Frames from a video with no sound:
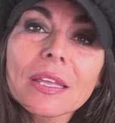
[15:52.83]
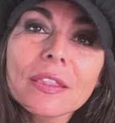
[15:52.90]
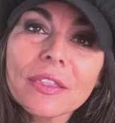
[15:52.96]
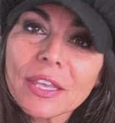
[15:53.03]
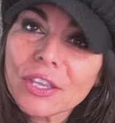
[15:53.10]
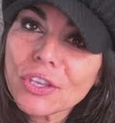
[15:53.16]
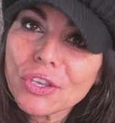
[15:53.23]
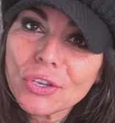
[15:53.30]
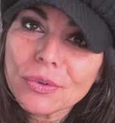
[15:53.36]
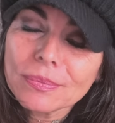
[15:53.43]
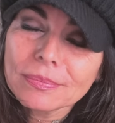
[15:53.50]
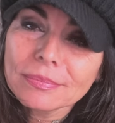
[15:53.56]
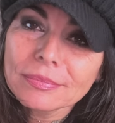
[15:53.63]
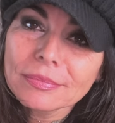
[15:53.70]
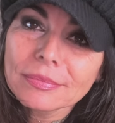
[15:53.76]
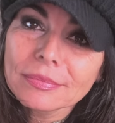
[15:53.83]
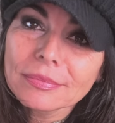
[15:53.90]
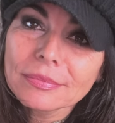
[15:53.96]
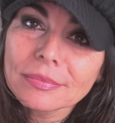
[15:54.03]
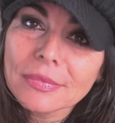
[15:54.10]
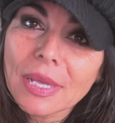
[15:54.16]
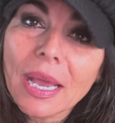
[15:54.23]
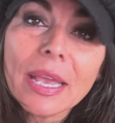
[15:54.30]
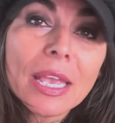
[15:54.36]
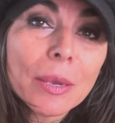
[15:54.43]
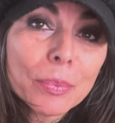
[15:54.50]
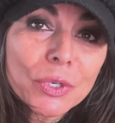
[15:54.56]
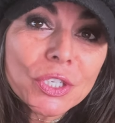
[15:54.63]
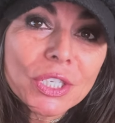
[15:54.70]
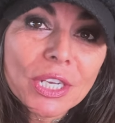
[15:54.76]
Thank you. I
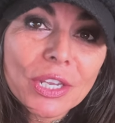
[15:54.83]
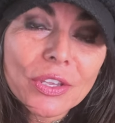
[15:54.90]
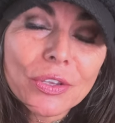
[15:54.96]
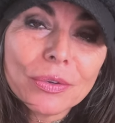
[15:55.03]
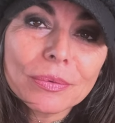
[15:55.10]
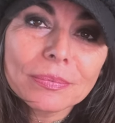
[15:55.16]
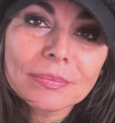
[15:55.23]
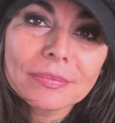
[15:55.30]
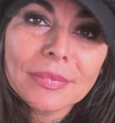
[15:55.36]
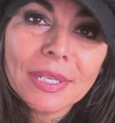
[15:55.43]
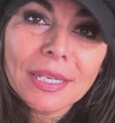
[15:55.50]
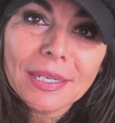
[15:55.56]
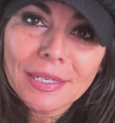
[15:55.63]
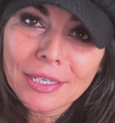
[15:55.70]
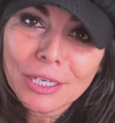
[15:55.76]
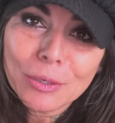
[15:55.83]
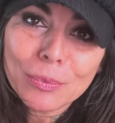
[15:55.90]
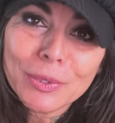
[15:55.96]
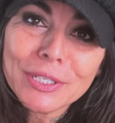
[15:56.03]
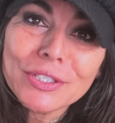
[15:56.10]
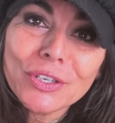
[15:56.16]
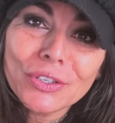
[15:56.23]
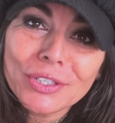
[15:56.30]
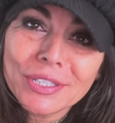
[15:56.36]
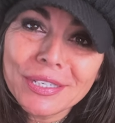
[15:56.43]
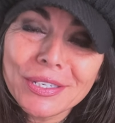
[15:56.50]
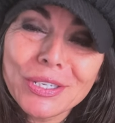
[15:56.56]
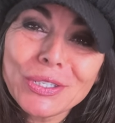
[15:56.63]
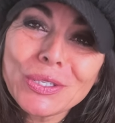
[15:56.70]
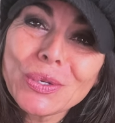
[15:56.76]
appreciate you. And please
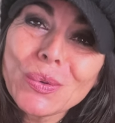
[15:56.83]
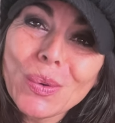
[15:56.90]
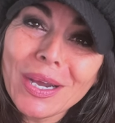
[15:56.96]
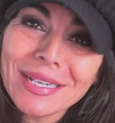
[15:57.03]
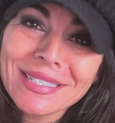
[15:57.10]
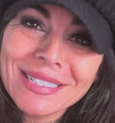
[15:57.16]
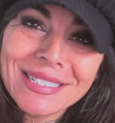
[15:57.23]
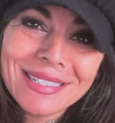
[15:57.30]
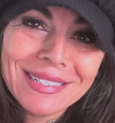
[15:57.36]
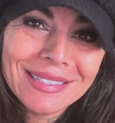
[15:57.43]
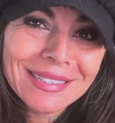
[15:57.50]
continue to watch.